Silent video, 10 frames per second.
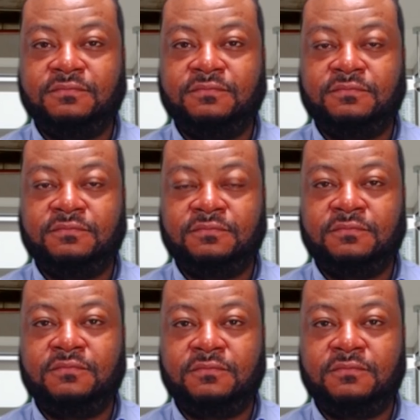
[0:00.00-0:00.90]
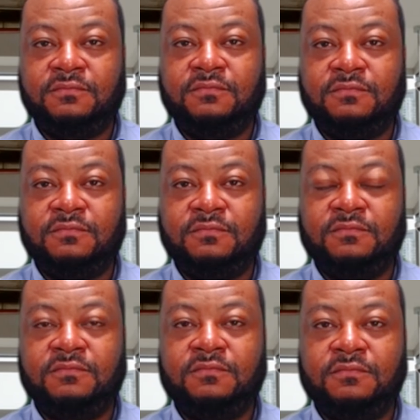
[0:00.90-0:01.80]

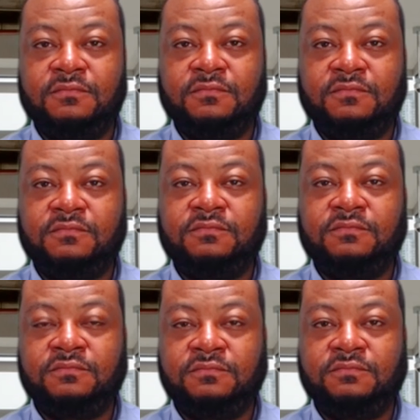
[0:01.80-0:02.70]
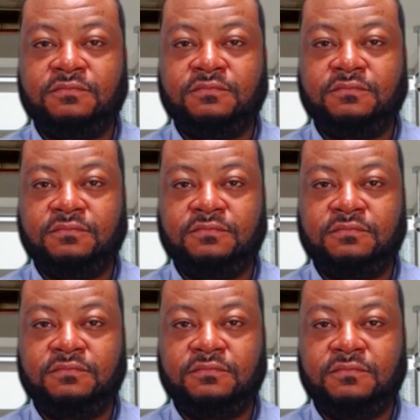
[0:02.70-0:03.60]

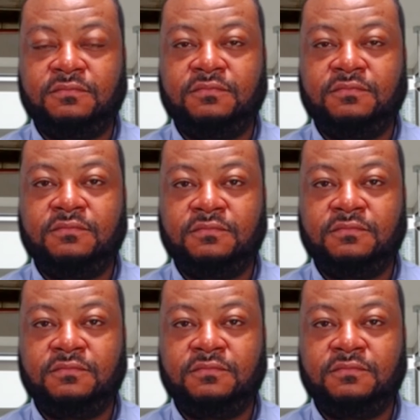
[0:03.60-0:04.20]
[no speech]